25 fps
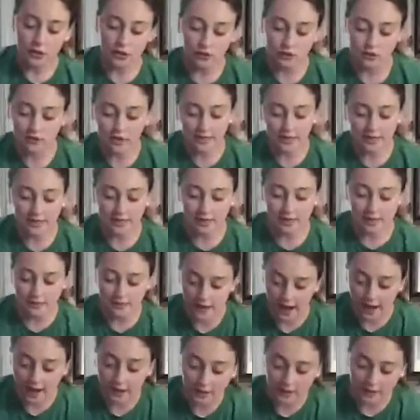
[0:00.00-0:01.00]
that's
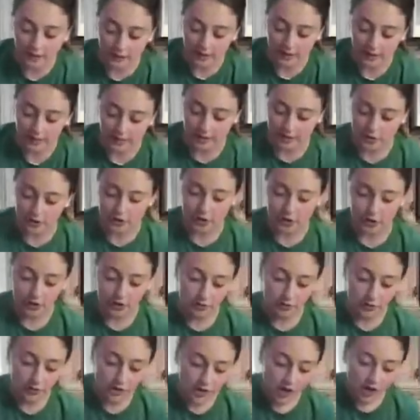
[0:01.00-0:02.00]
exactly what I'm gonna
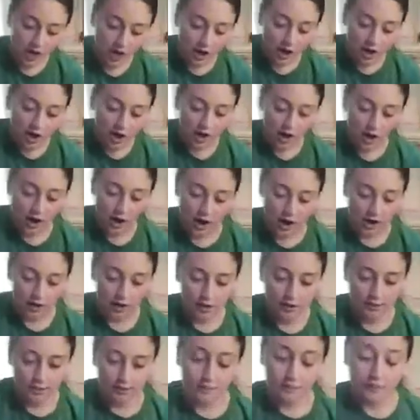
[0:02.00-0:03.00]
do.
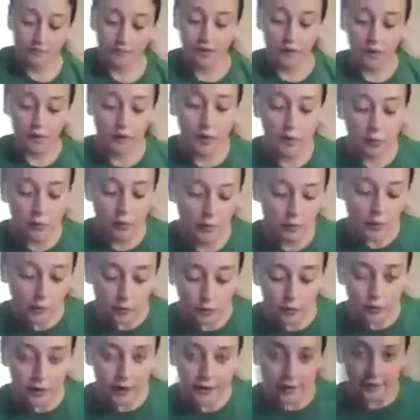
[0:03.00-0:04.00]
The more
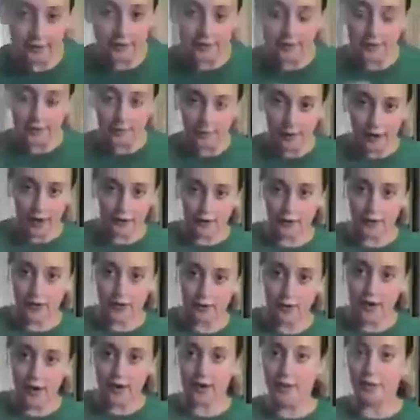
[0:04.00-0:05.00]
Oreos, the better in
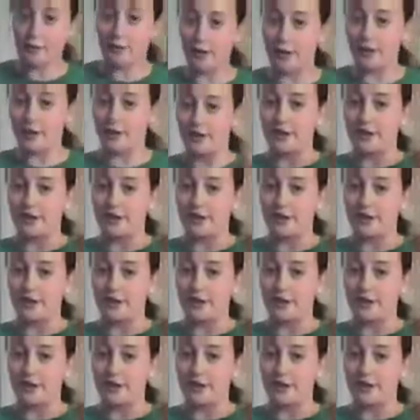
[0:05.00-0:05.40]
my opinion.